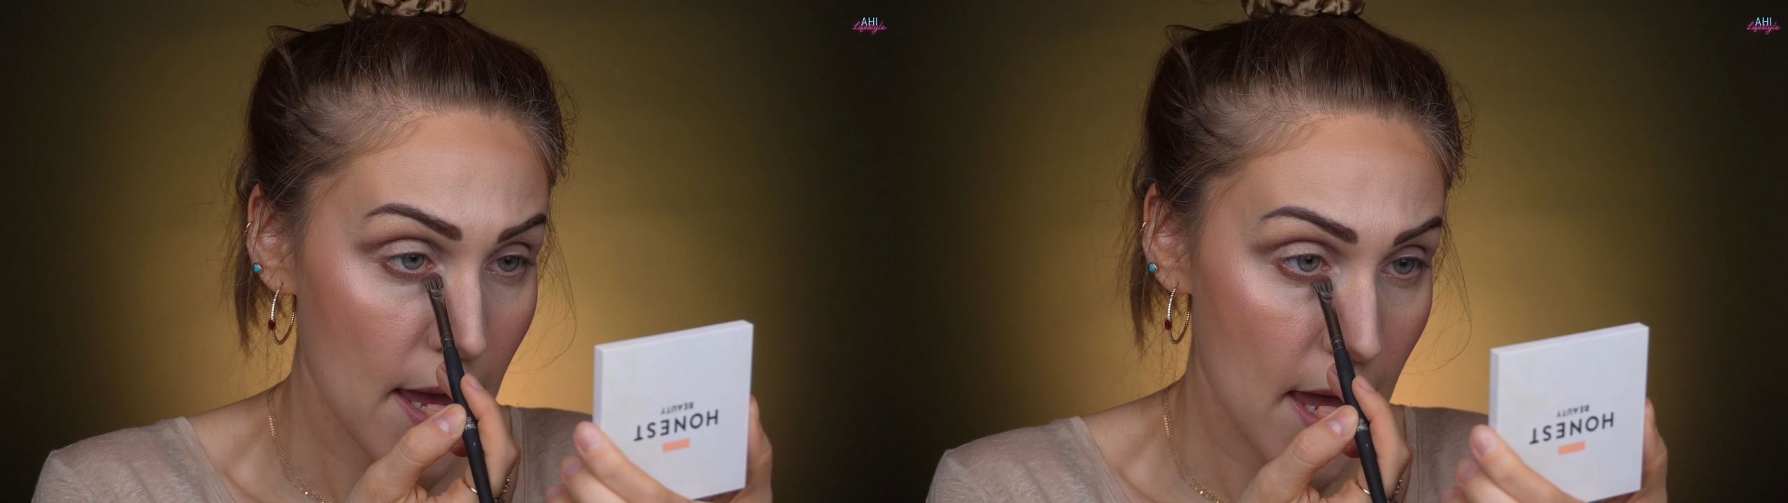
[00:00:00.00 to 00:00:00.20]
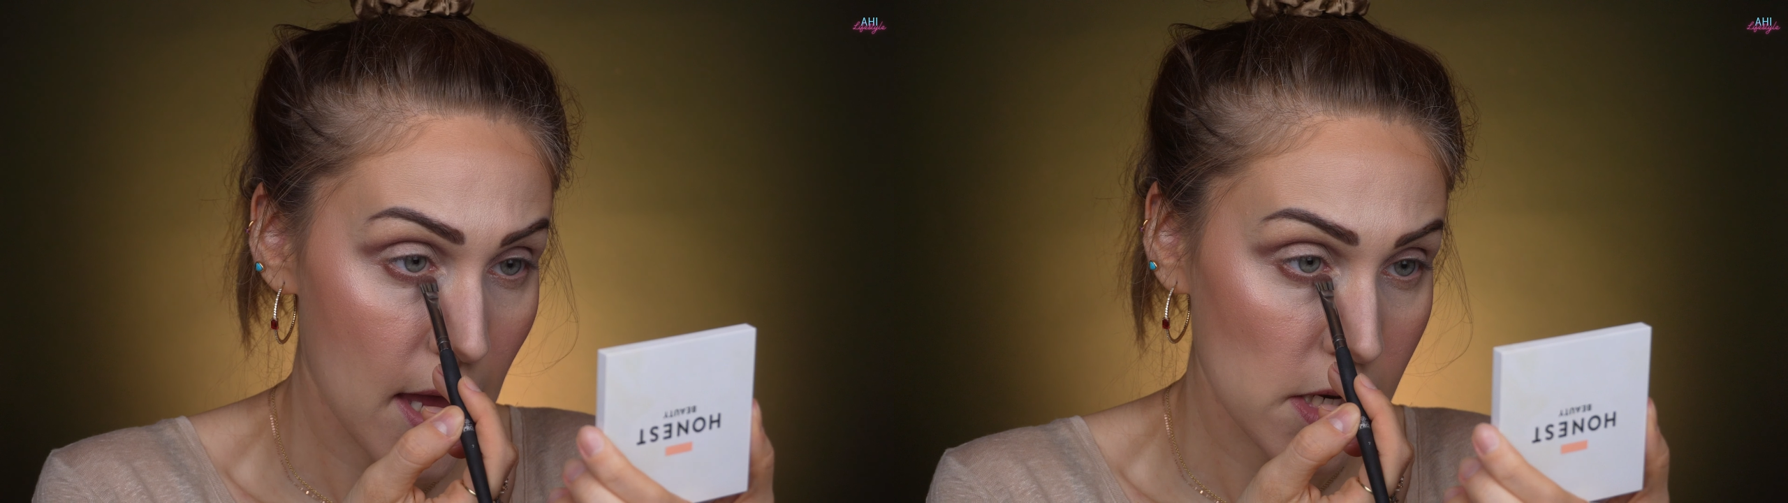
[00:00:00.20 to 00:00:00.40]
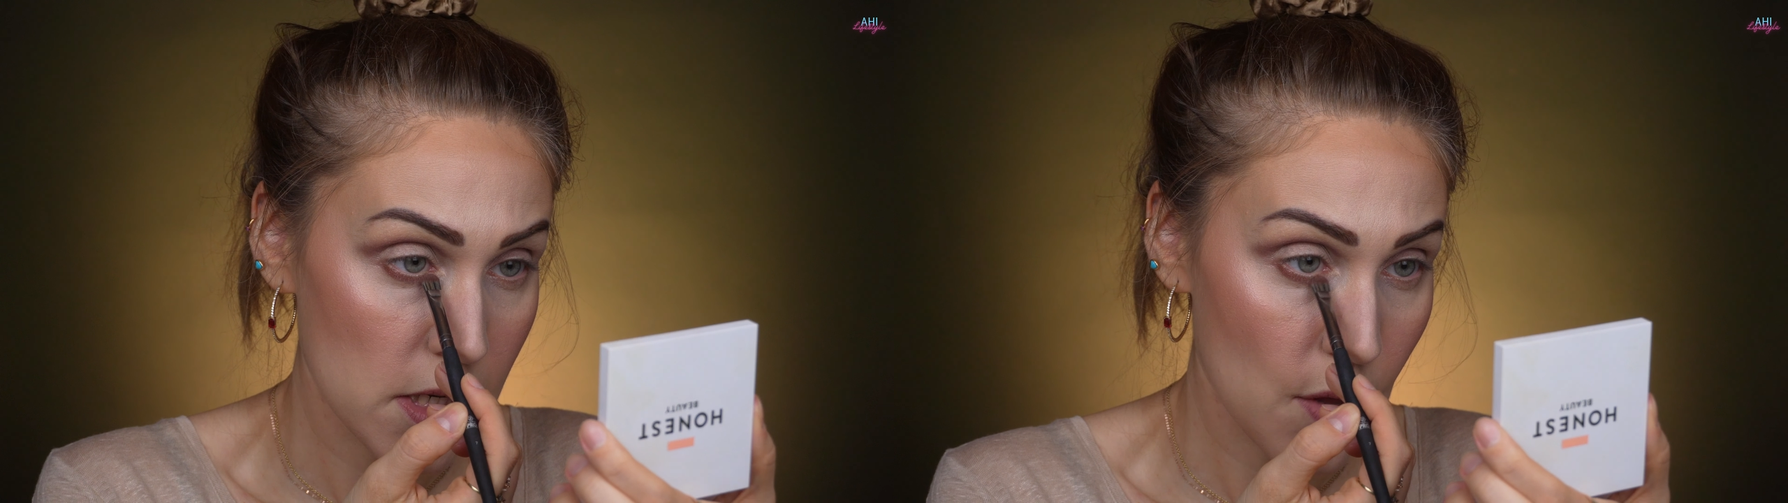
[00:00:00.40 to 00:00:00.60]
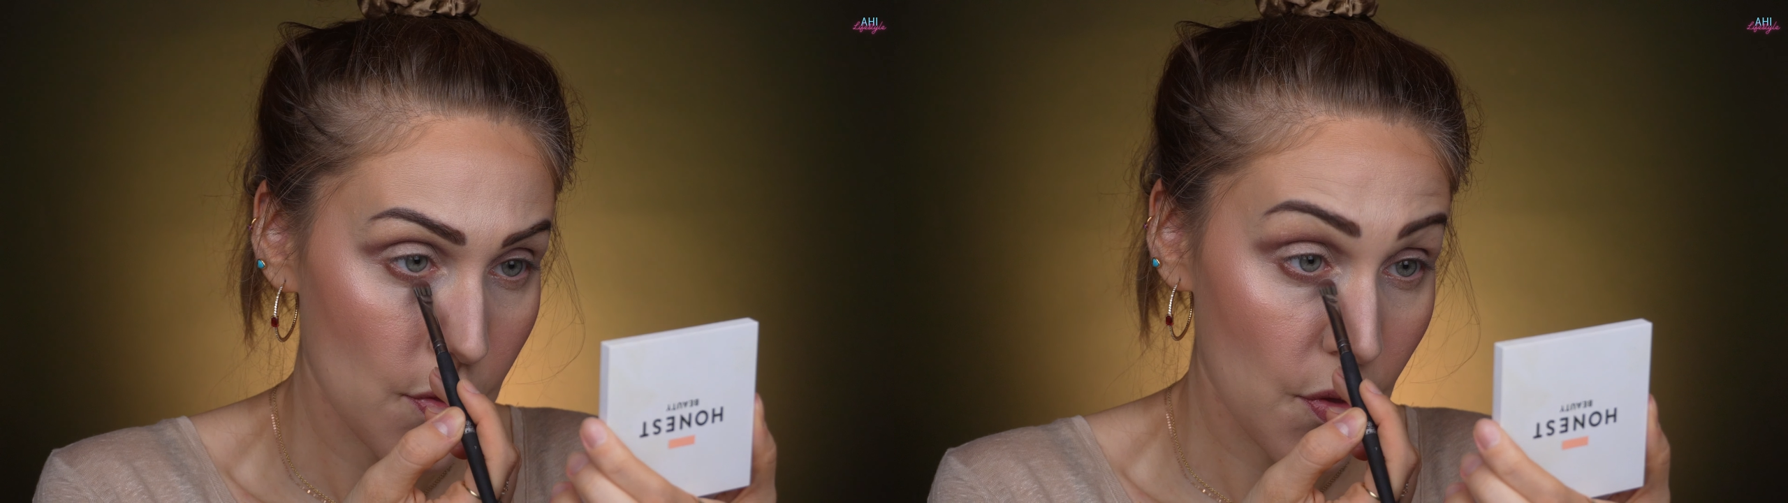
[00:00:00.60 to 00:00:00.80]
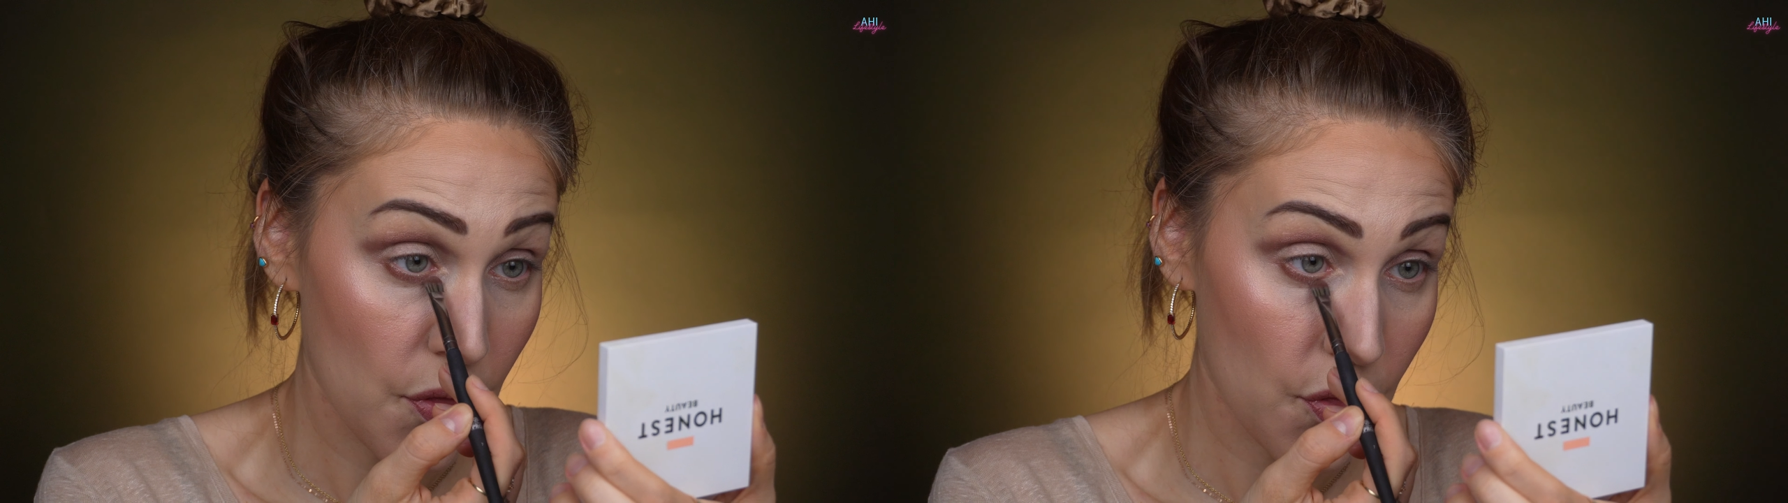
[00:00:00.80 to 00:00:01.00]
And
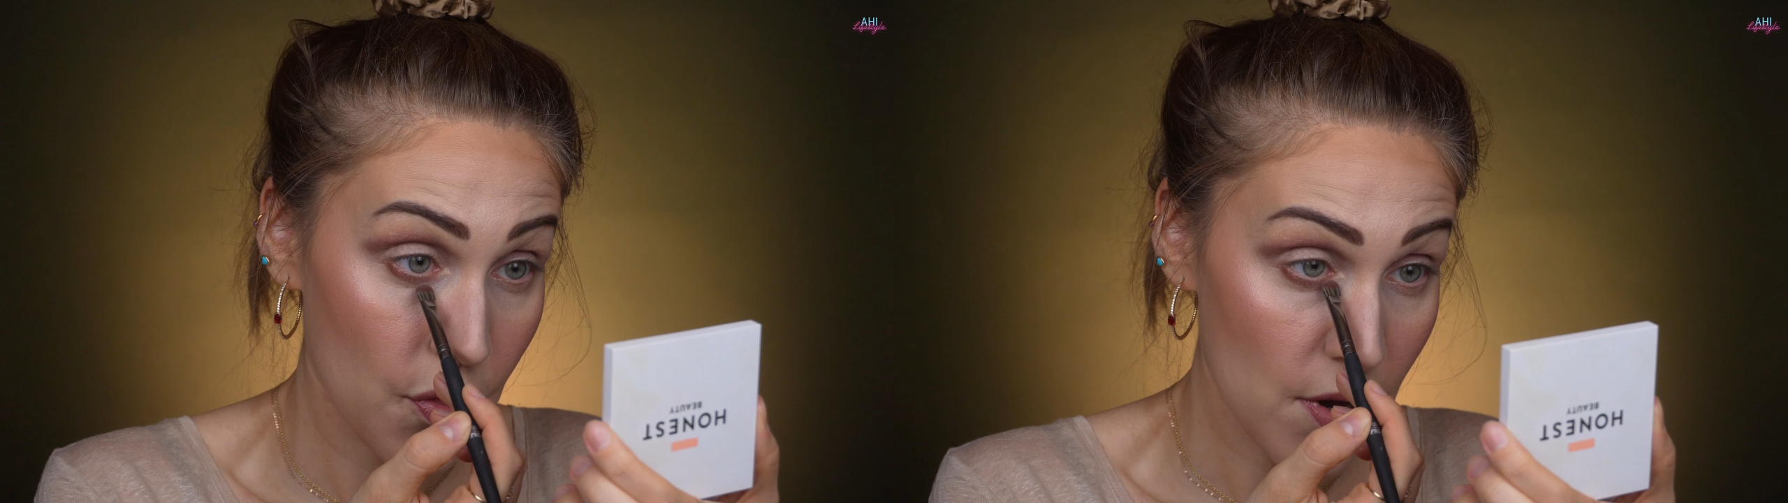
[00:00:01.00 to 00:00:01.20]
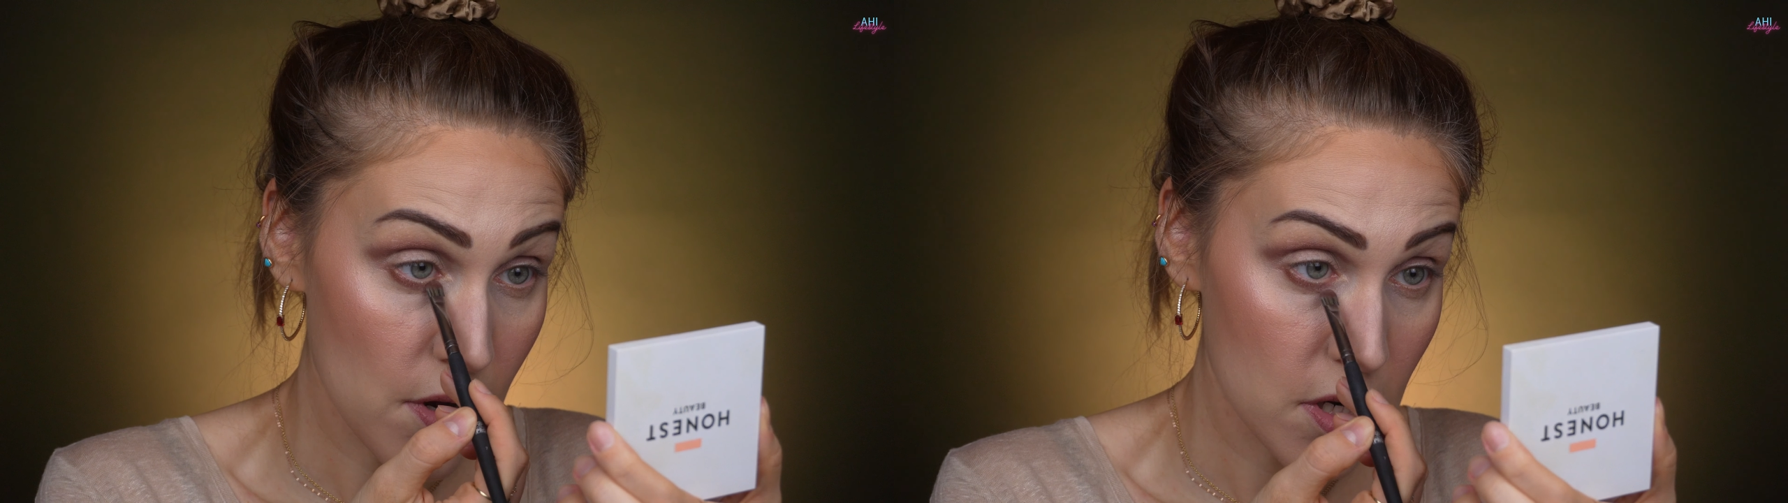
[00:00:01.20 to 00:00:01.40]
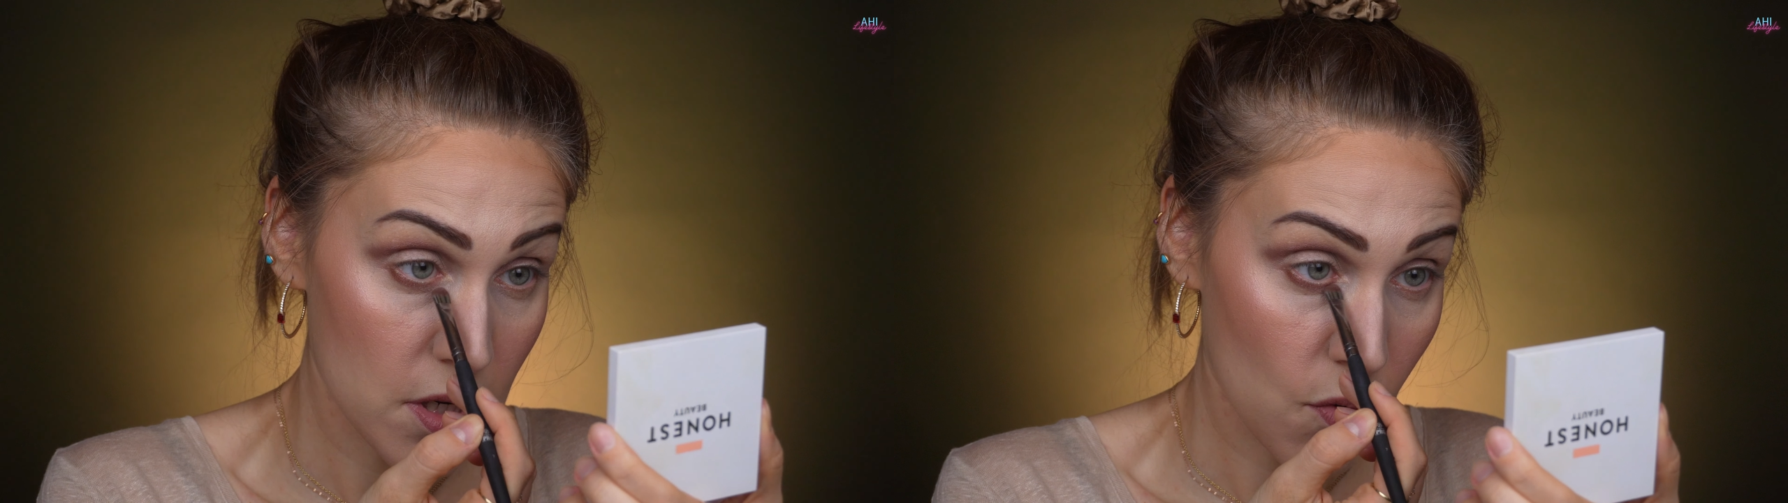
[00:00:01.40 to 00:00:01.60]
the third